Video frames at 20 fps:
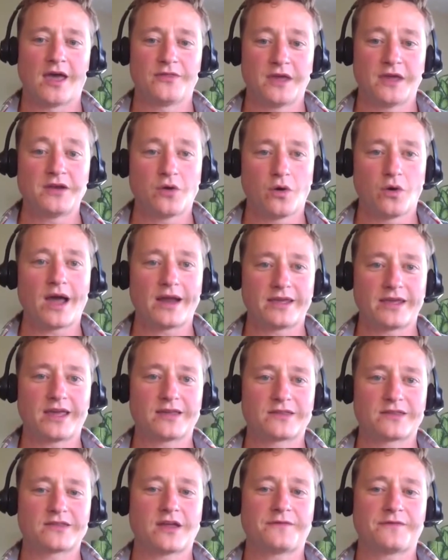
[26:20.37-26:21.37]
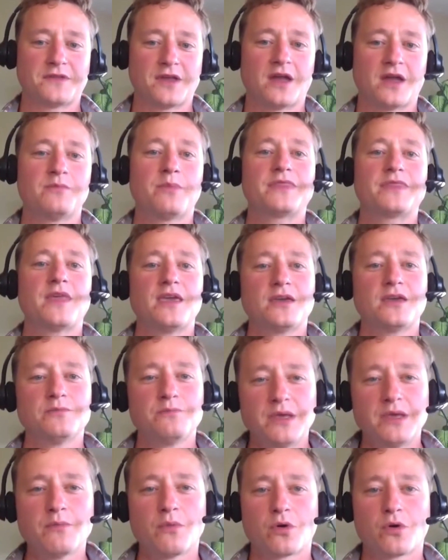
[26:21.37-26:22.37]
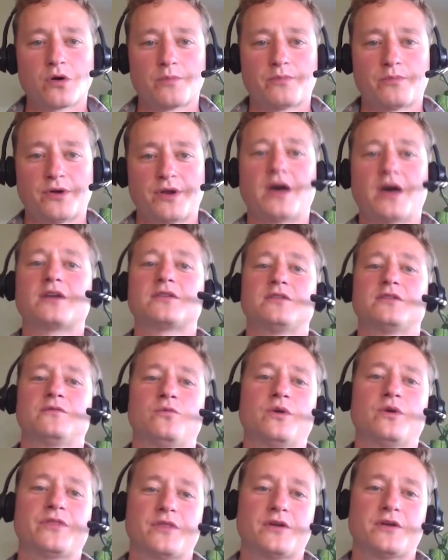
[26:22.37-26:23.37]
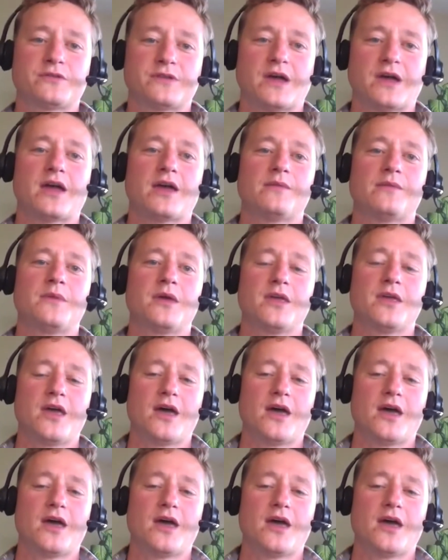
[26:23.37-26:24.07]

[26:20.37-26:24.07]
They know how to get stuff done, but they can be more productive with their time.